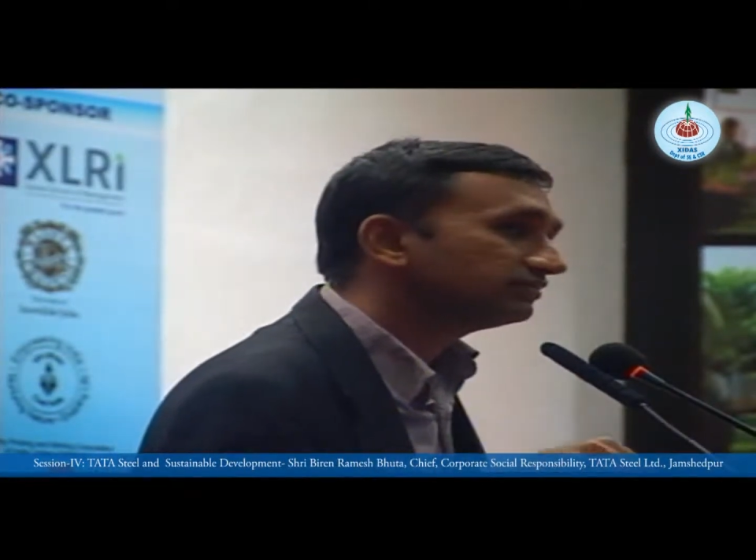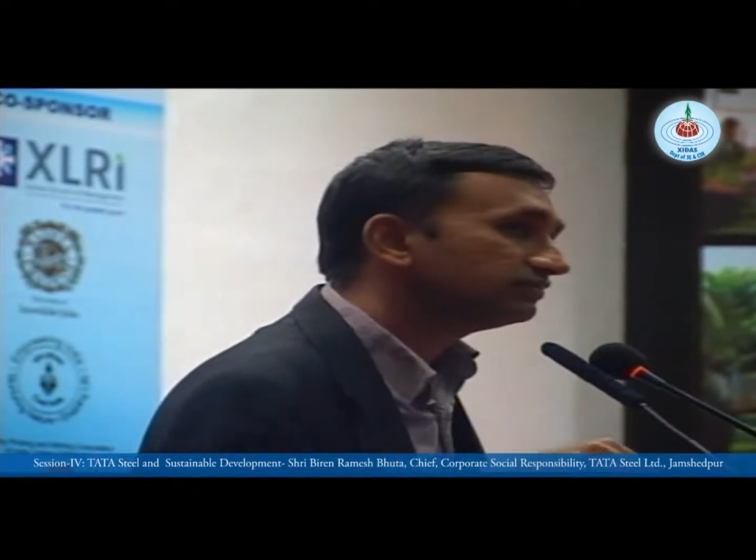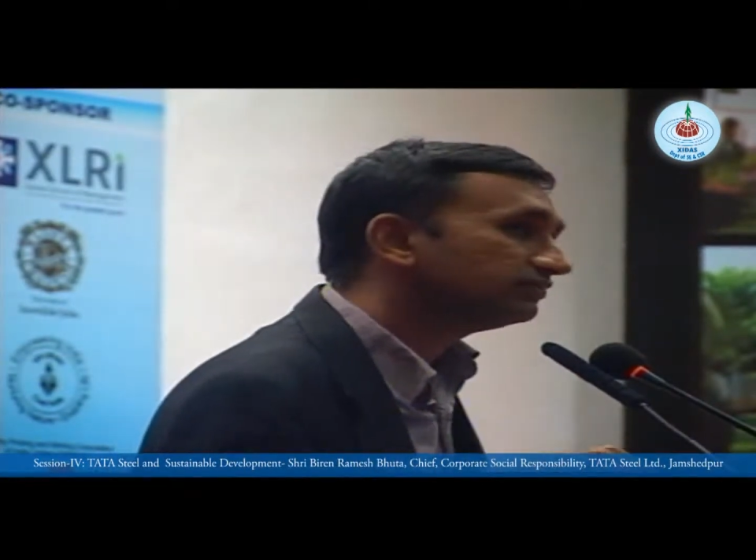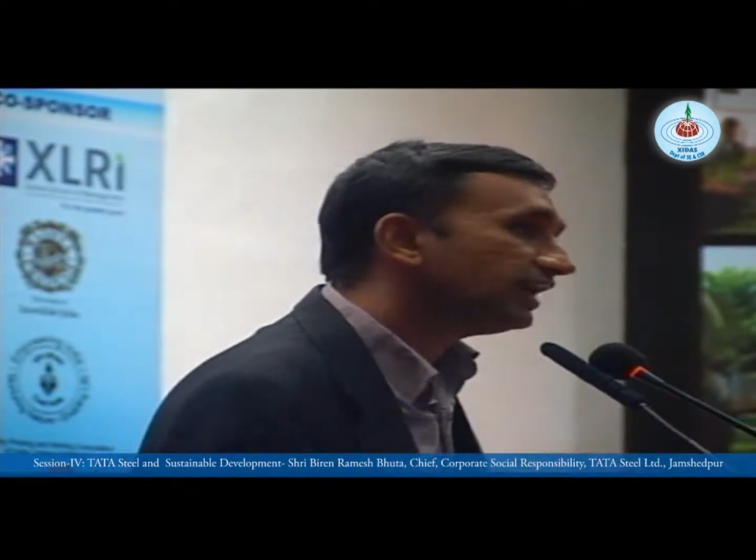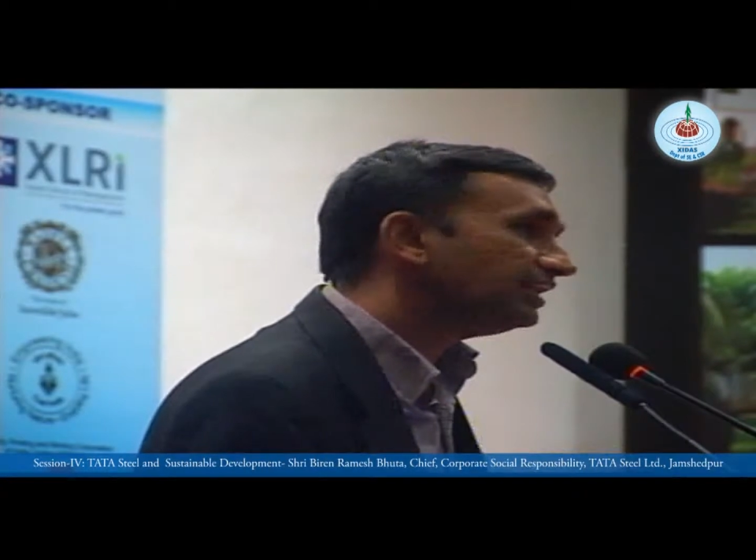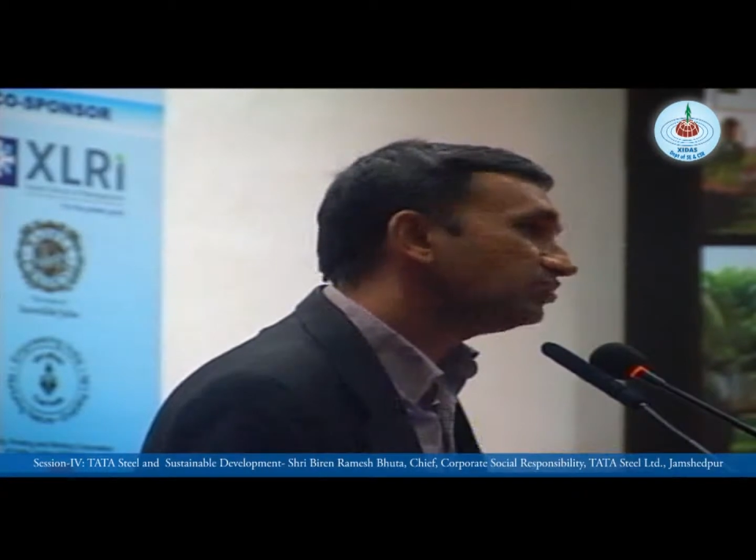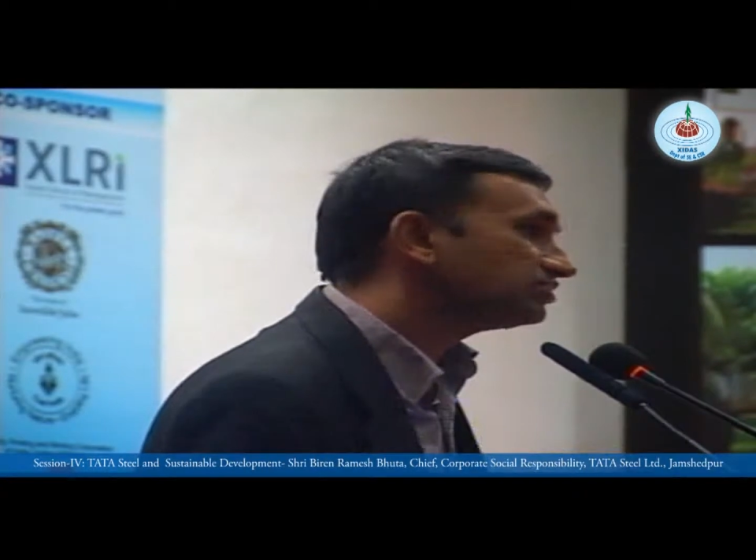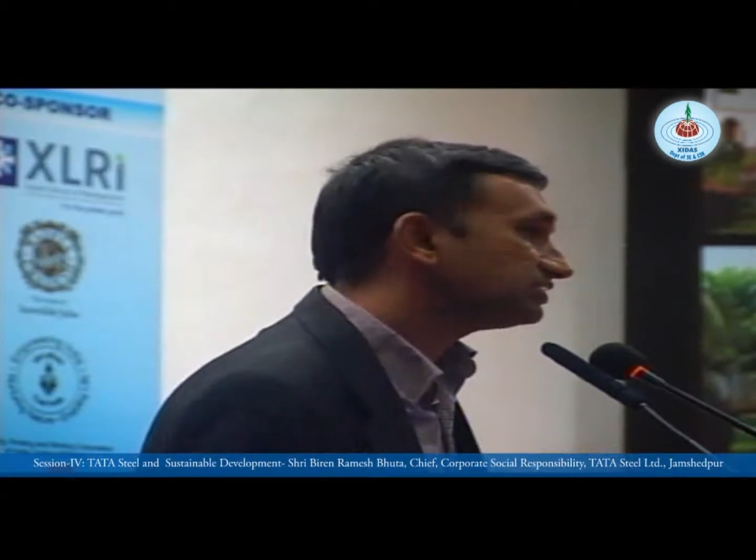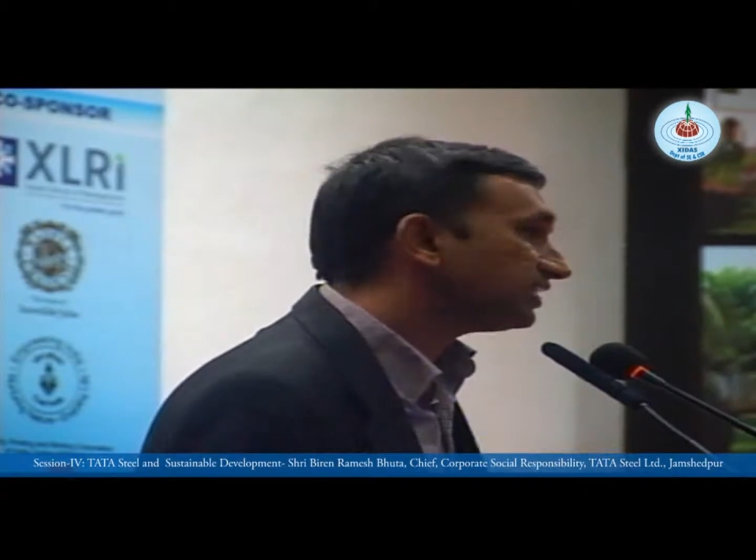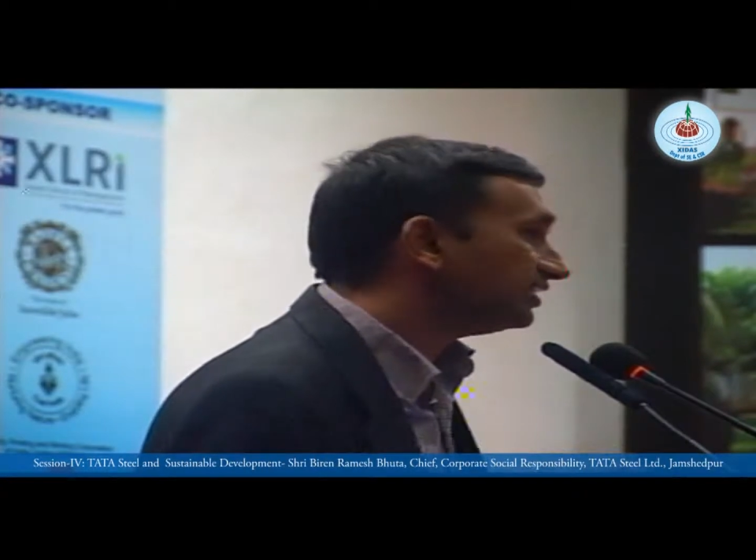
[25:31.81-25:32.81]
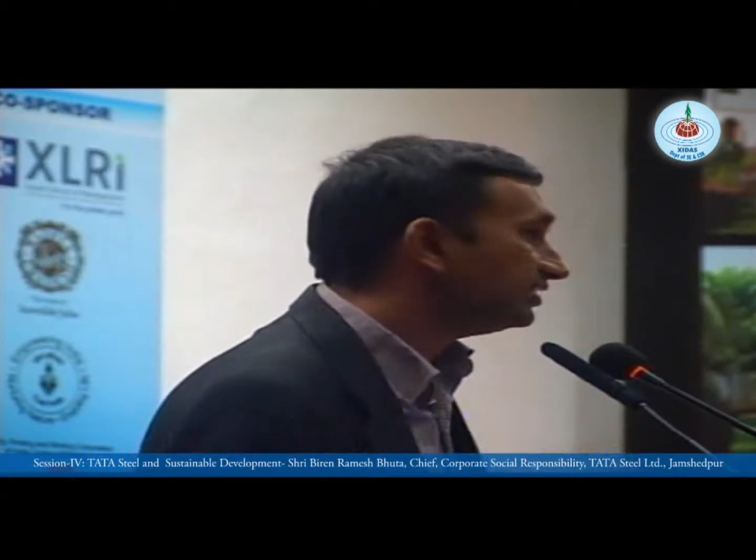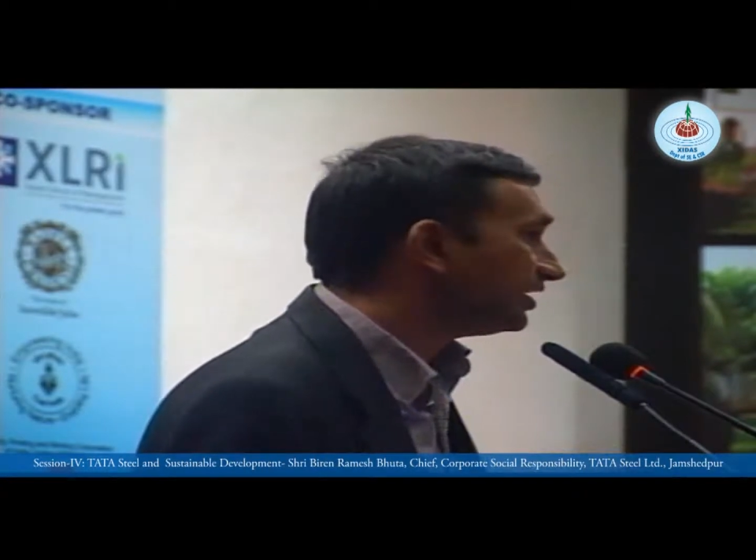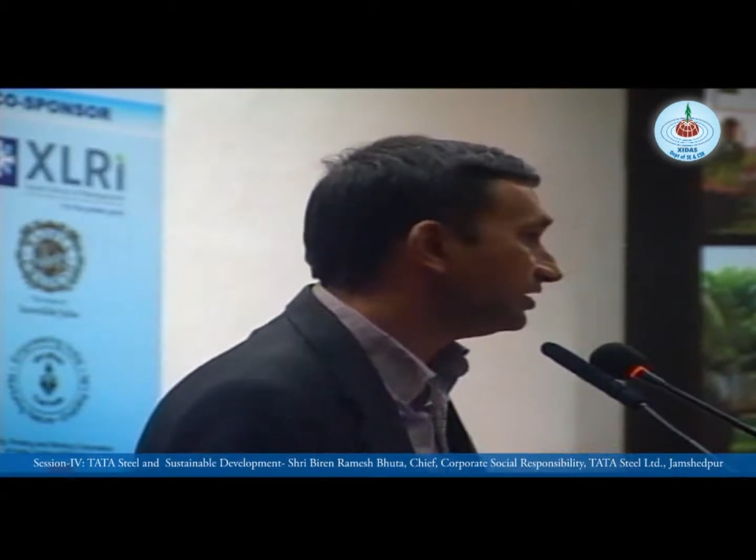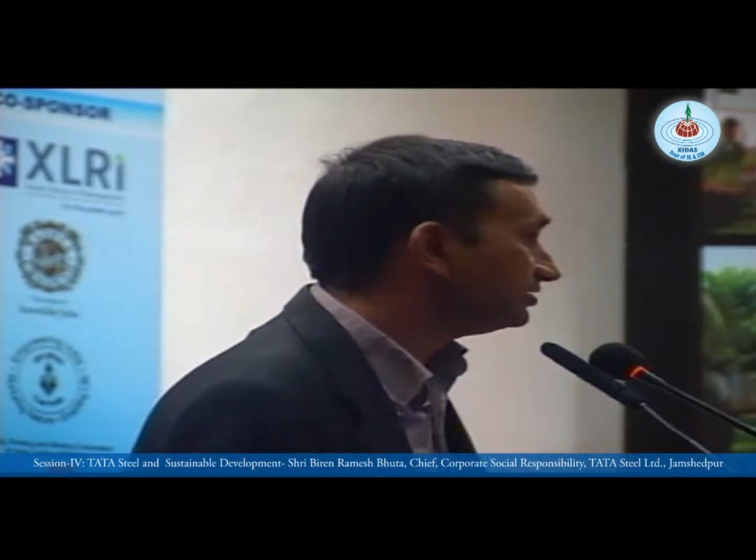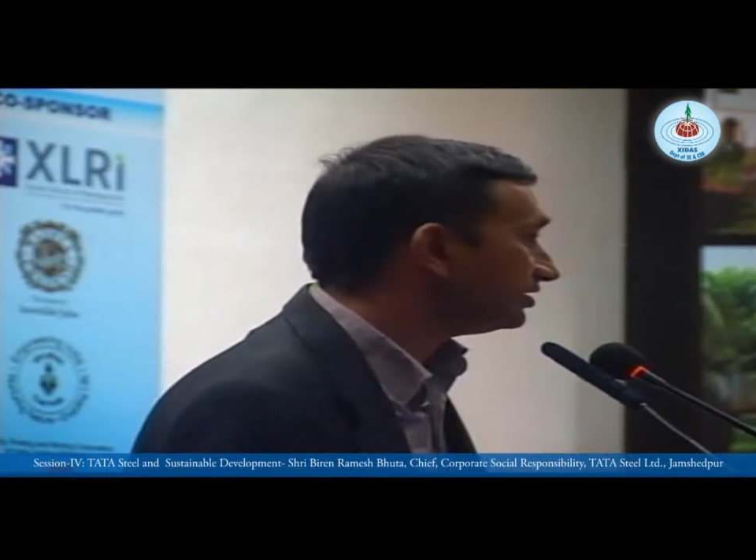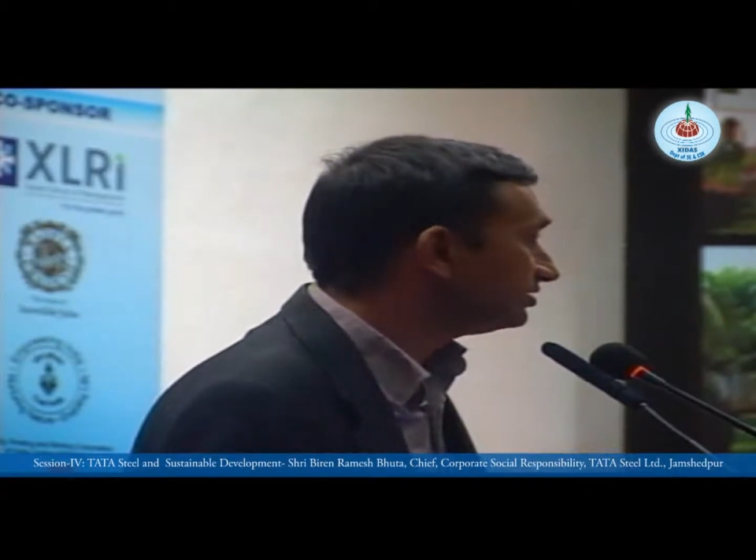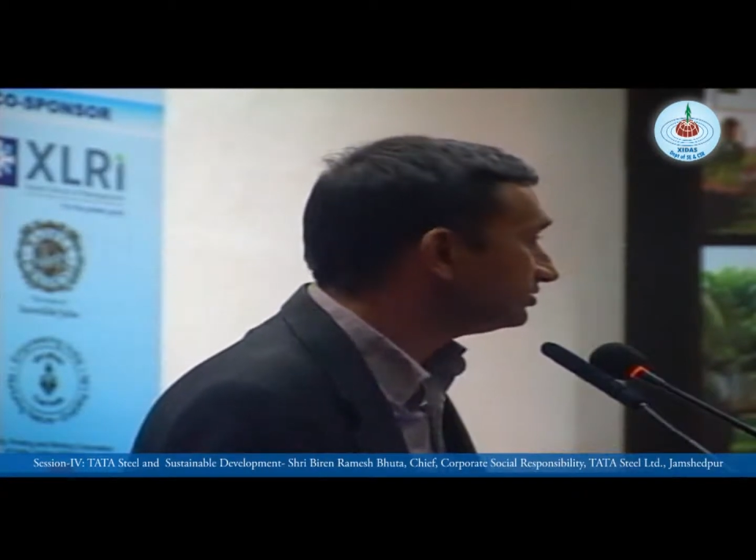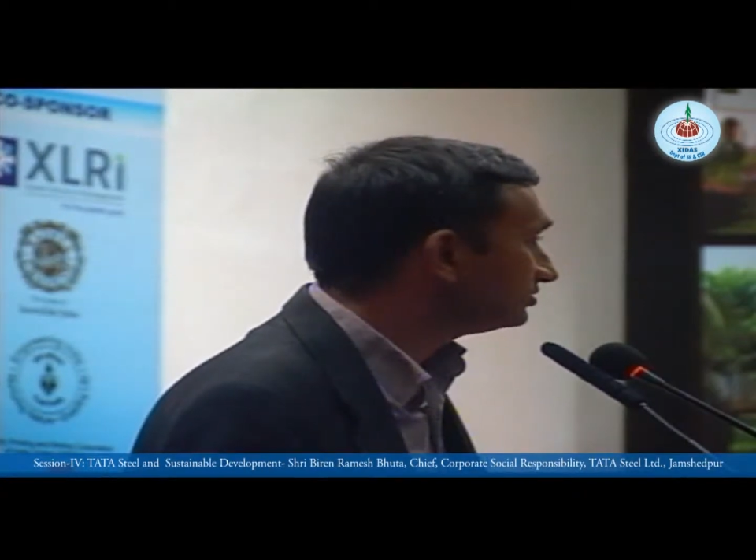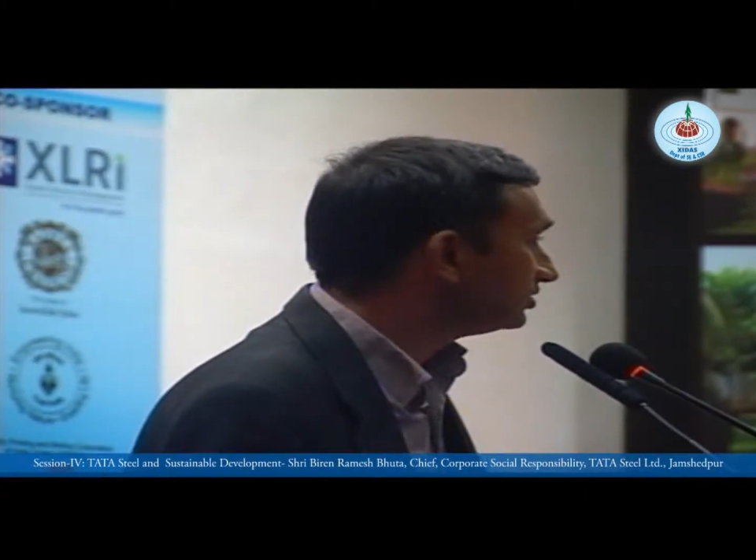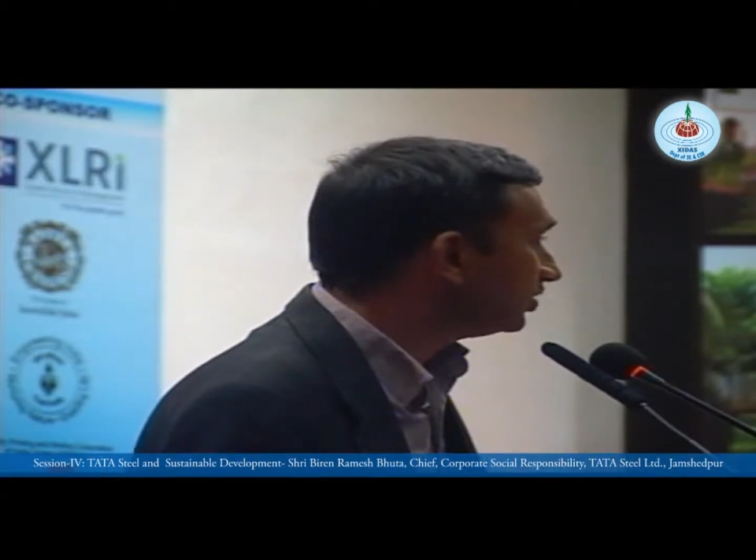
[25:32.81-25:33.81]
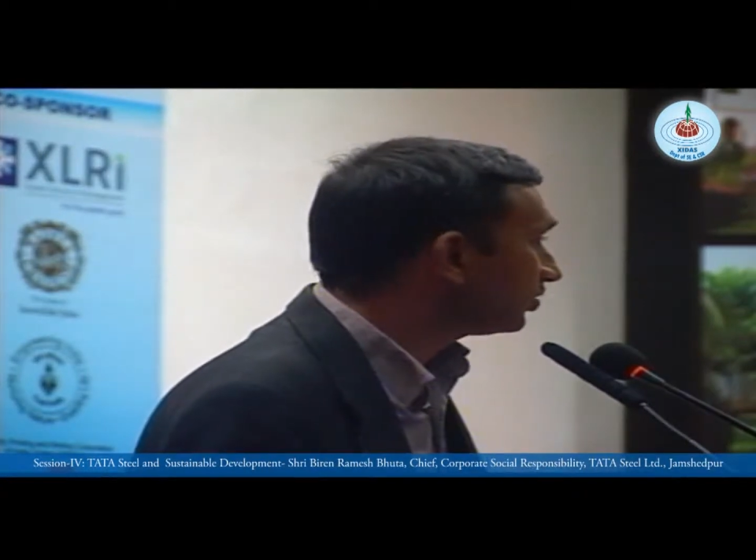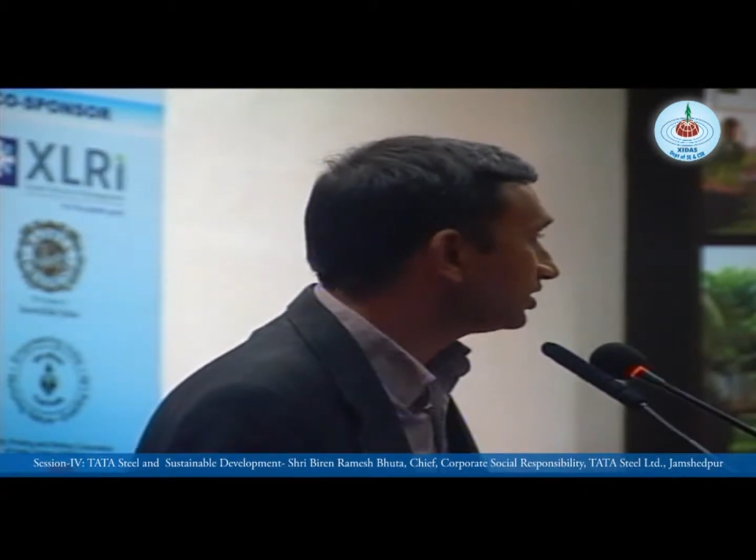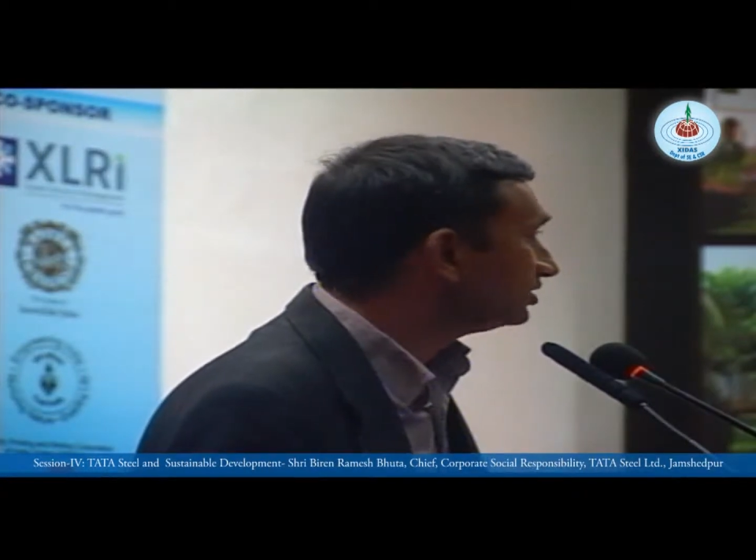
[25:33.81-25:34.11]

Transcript: values which are inherent in local,